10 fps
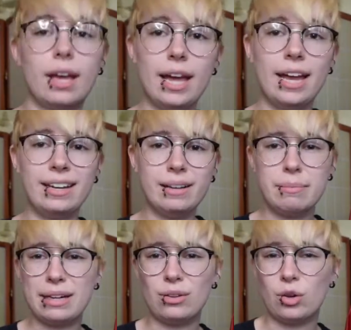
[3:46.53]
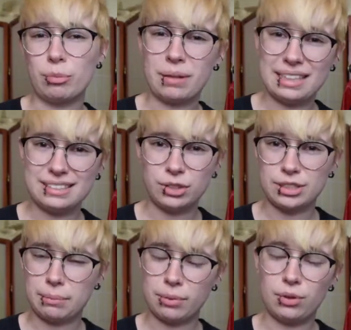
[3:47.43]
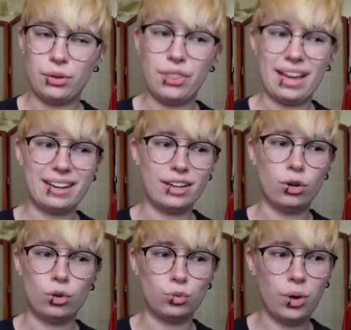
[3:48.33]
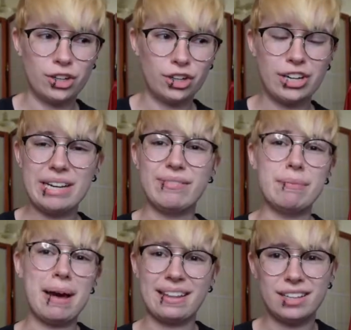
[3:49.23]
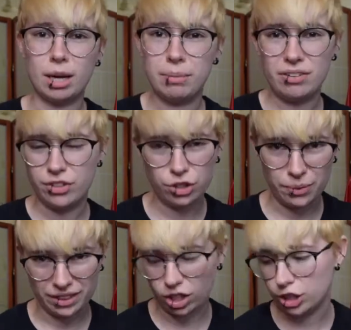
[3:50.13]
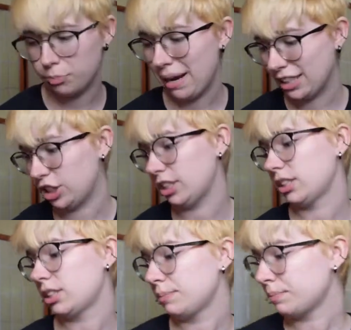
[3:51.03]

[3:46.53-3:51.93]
Any metal or plastic receptacle that can hold water, even a bathtub if you're doing large batches.